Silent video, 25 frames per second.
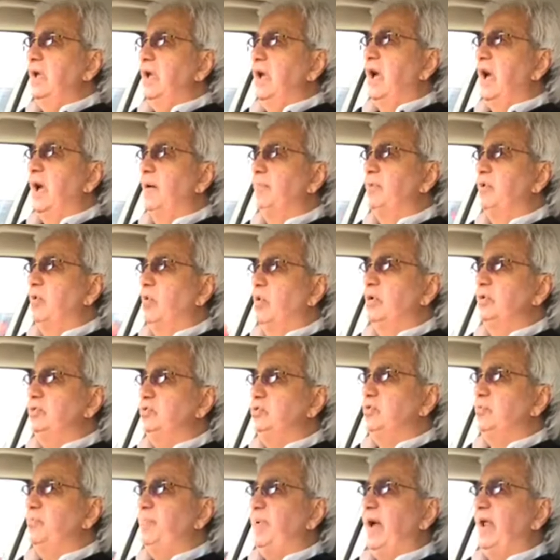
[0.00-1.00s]
I'm going
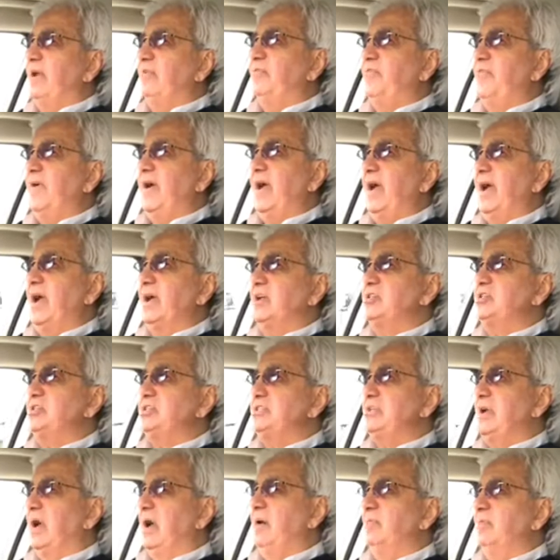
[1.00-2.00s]
to Belfast,
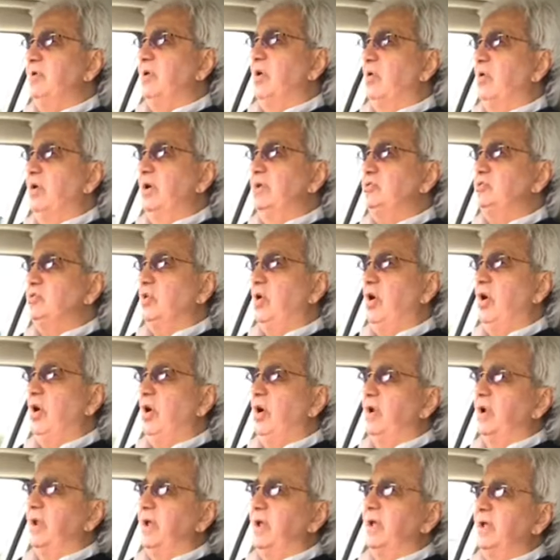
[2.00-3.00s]
I'm going to
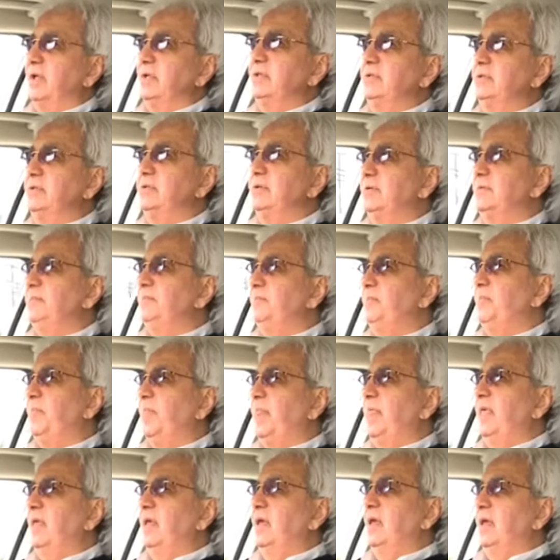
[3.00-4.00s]
Holland,
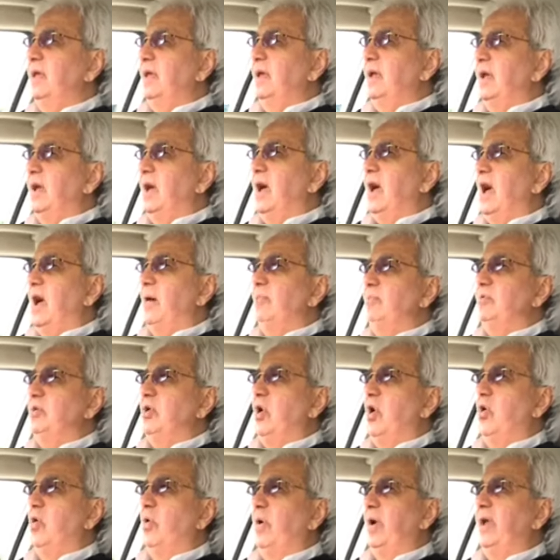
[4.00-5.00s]
I'm
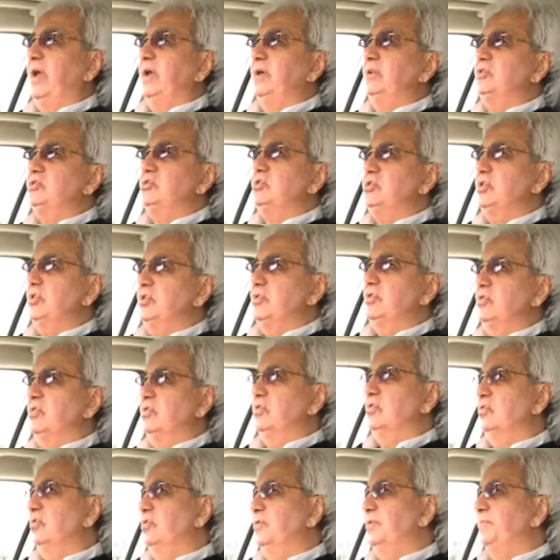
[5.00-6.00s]
going
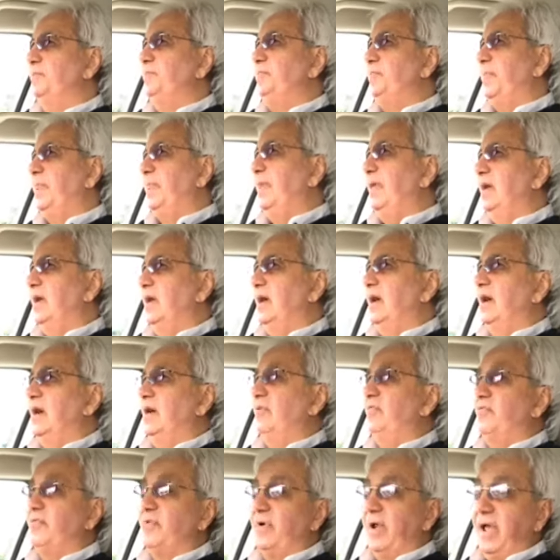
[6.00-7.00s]
to uh,
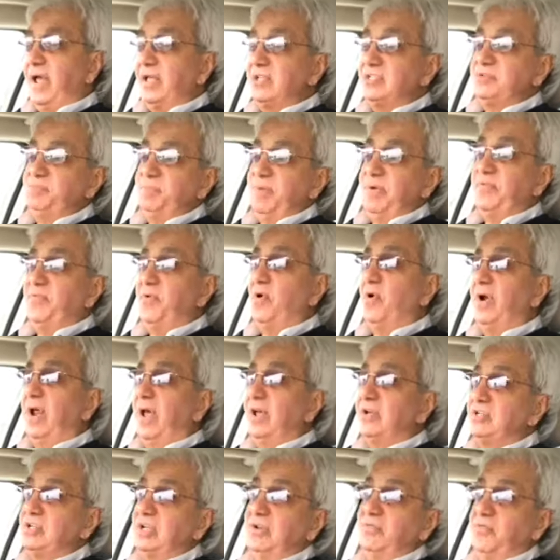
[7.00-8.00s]
France before
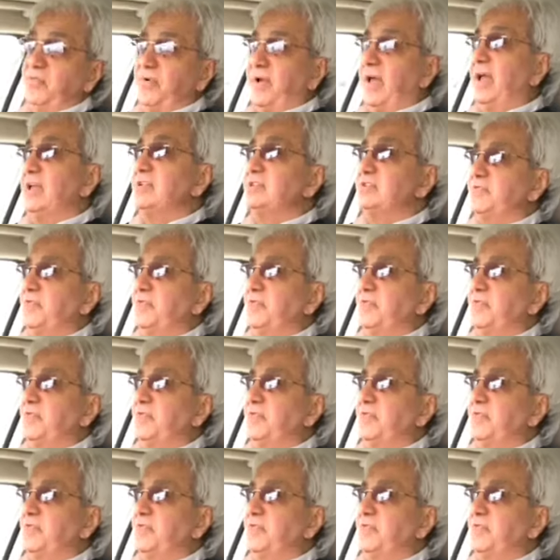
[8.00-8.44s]
actually France